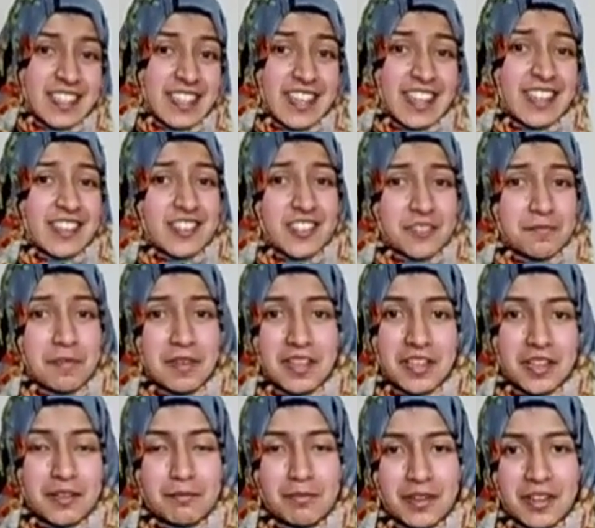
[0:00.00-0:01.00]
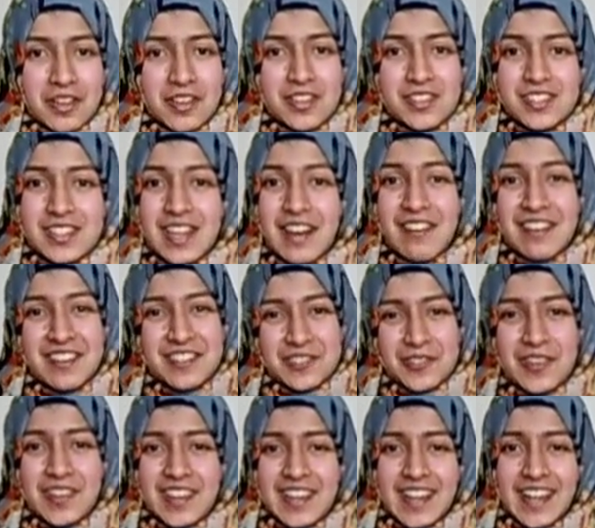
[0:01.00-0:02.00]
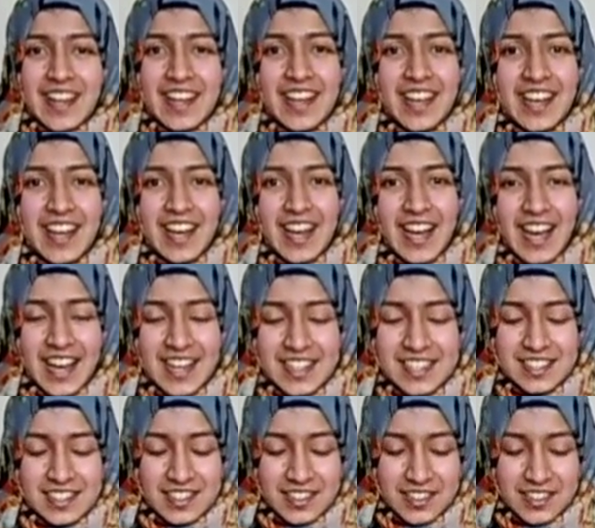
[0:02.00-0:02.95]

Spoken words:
It can just be good because they're enjoying it, and